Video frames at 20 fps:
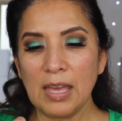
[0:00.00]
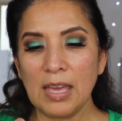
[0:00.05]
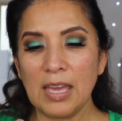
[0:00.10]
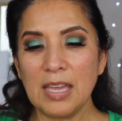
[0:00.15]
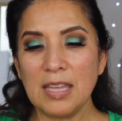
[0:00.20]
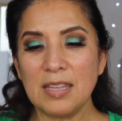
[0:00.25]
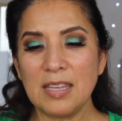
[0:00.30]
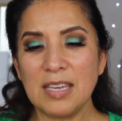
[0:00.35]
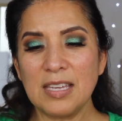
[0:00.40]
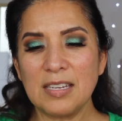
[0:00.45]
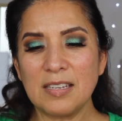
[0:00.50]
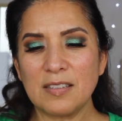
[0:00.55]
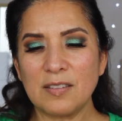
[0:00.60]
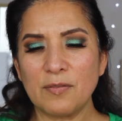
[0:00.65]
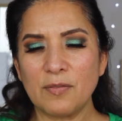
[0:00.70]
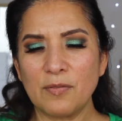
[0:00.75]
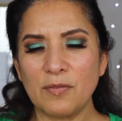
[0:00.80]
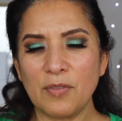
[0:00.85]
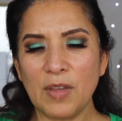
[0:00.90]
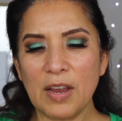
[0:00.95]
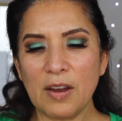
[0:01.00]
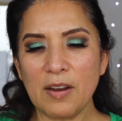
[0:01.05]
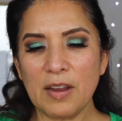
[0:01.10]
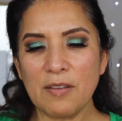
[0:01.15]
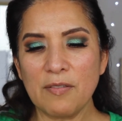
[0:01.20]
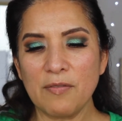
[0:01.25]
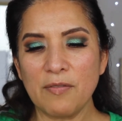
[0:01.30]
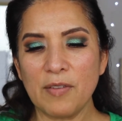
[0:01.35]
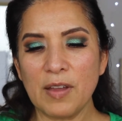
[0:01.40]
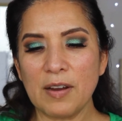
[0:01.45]
and it is
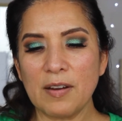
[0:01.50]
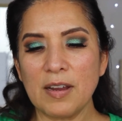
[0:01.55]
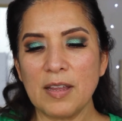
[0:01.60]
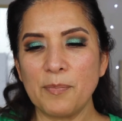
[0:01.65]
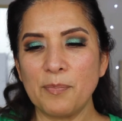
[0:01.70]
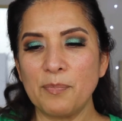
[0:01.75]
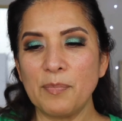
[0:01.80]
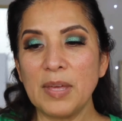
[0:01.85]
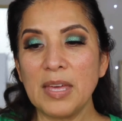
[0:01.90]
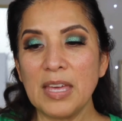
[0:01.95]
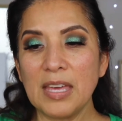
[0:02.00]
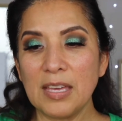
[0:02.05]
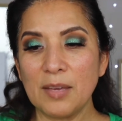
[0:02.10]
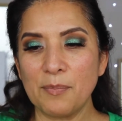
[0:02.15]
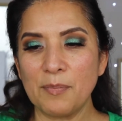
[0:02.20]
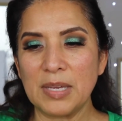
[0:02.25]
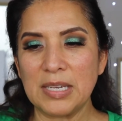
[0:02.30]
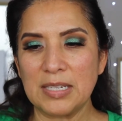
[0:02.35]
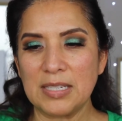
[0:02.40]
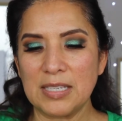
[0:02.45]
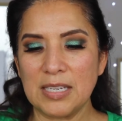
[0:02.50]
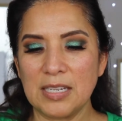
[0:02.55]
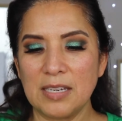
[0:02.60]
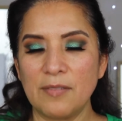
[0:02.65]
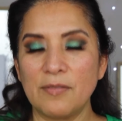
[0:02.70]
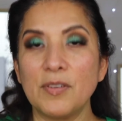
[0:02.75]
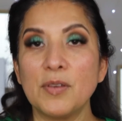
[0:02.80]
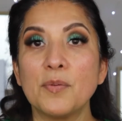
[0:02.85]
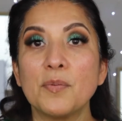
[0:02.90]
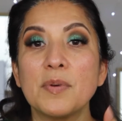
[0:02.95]
very, very pigmented,
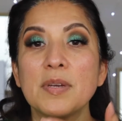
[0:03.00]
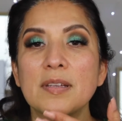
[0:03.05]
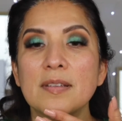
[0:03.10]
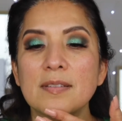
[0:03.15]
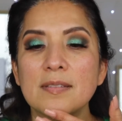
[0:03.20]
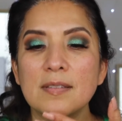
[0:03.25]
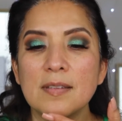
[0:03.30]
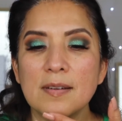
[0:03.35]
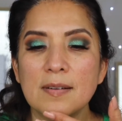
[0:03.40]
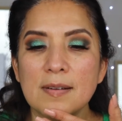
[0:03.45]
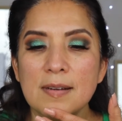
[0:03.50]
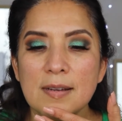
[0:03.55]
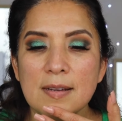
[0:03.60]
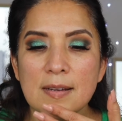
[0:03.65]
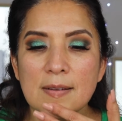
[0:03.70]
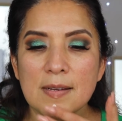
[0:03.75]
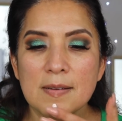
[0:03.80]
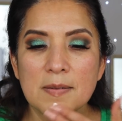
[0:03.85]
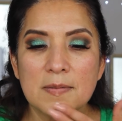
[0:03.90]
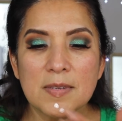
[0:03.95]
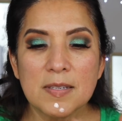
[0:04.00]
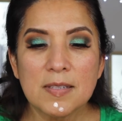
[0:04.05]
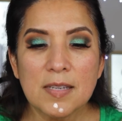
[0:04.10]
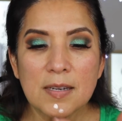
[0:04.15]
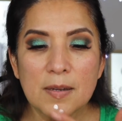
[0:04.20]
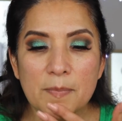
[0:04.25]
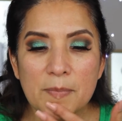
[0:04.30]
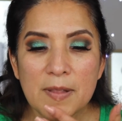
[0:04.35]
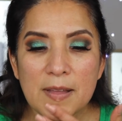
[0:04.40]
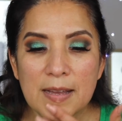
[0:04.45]
if you will. So I'm just
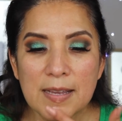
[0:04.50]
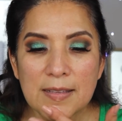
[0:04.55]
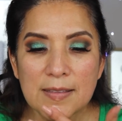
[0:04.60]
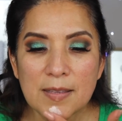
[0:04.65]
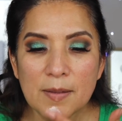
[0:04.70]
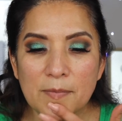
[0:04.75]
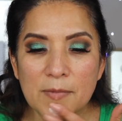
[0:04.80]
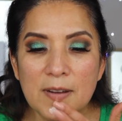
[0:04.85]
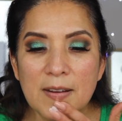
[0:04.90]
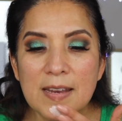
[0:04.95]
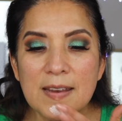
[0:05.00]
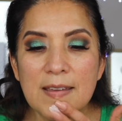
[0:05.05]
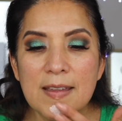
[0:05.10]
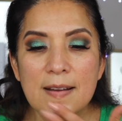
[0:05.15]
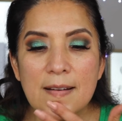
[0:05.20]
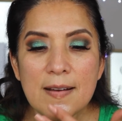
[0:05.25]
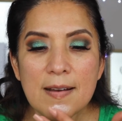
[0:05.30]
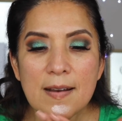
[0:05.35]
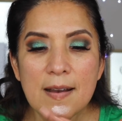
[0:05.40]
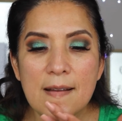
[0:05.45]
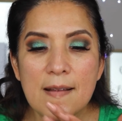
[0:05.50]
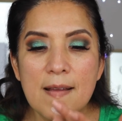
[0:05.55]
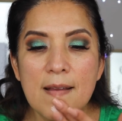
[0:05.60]
gonna apply some right here.